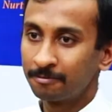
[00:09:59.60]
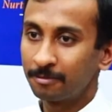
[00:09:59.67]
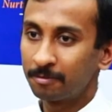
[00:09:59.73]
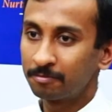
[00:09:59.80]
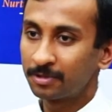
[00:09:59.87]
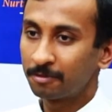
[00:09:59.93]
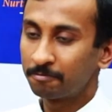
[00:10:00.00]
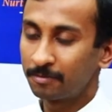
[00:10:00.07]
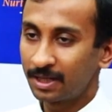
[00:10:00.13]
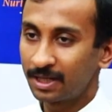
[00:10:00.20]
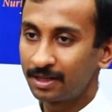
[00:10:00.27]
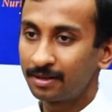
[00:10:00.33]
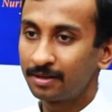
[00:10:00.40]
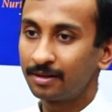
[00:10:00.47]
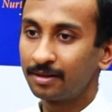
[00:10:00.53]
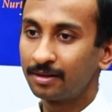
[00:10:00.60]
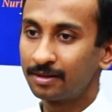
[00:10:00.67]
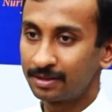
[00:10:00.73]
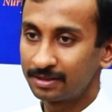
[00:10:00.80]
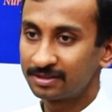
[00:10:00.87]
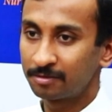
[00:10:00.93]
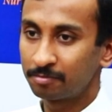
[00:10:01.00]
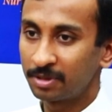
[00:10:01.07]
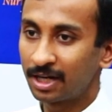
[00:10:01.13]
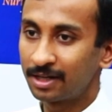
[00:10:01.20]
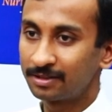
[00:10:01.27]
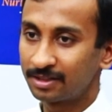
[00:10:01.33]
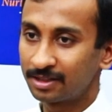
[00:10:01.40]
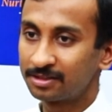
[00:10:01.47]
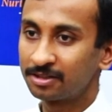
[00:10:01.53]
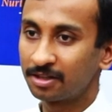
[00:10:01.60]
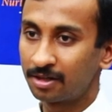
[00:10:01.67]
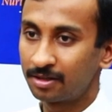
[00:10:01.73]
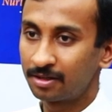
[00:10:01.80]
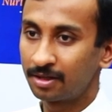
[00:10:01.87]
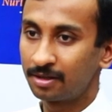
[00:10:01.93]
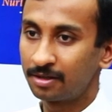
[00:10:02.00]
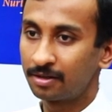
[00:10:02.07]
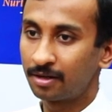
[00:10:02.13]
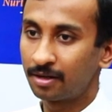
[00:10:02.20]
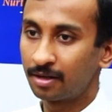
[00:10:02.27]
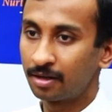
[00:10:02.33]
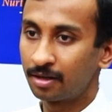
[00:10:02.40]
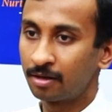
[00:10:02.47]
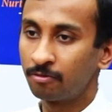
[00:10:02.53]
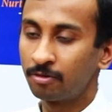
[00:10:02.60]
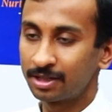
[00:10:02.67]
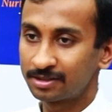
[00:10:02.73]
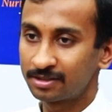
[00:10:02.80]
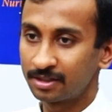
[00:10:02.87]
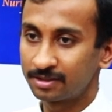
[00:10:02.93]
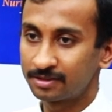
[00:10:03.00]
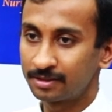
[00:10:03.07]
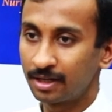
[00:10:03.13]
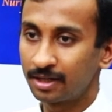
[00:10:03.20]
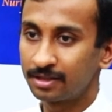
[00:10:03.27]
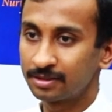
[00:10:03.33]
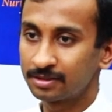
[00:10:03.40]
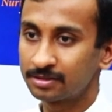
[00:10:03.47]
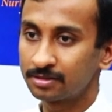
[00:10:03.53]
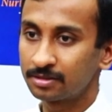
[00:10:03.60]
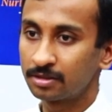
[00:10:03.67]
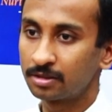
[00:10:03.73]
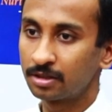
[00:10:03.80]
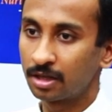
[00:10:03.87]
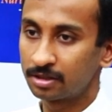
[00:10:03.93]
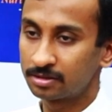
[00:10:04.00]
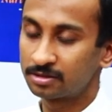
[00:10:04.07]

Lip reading: Ma'am, the main reason behind the churn in West Asia is the